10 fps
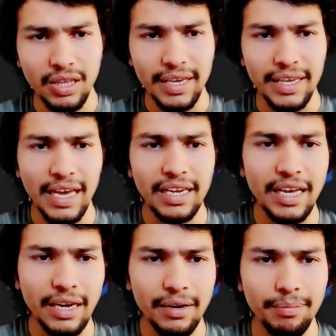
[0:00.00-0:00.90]

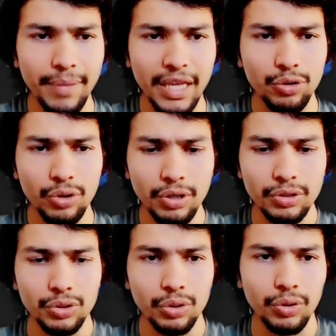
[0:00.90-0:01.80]
Yalian method,
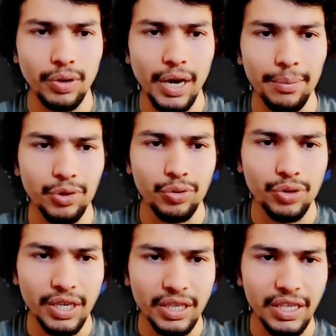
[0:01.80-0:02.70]
so I'm
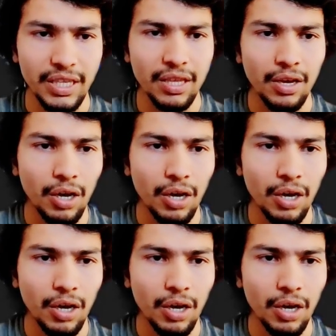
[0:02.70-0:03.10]
using this